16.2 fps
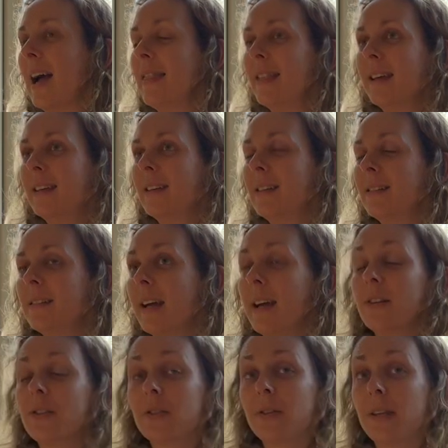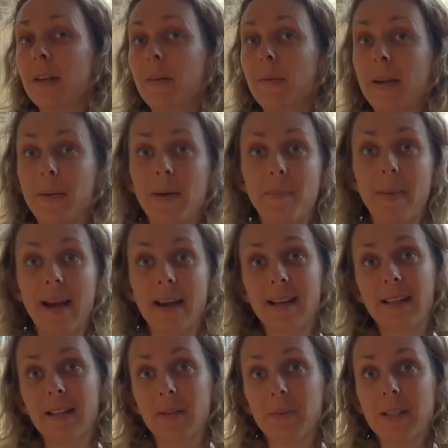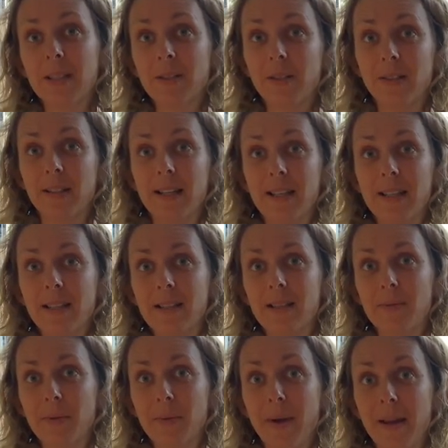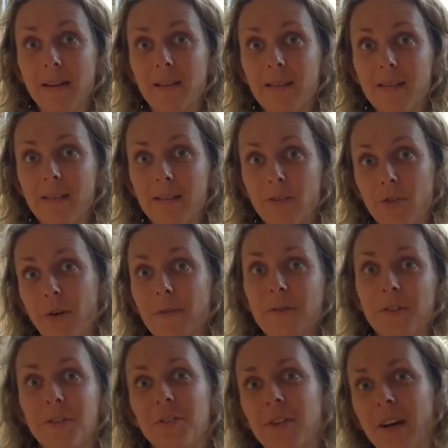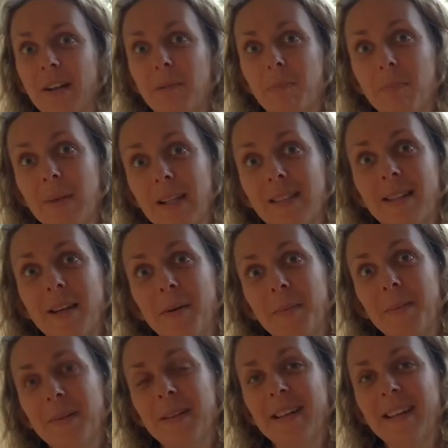And then so then when I went back in the winter holidays, we went and drove with the truck and picked up